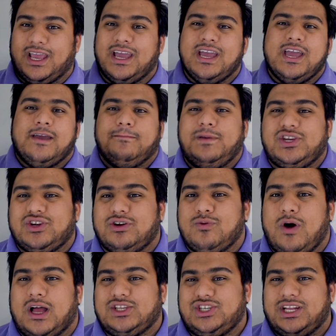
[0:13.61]
it, be sure to
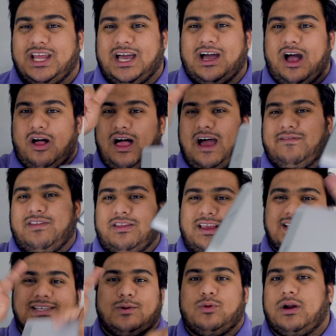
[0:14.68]
watch it. I'll have the
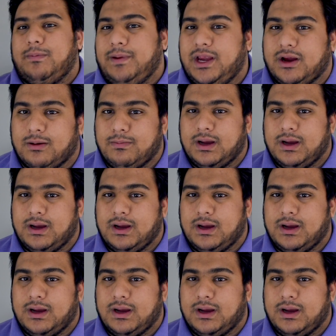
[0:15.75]
link somewhere up here.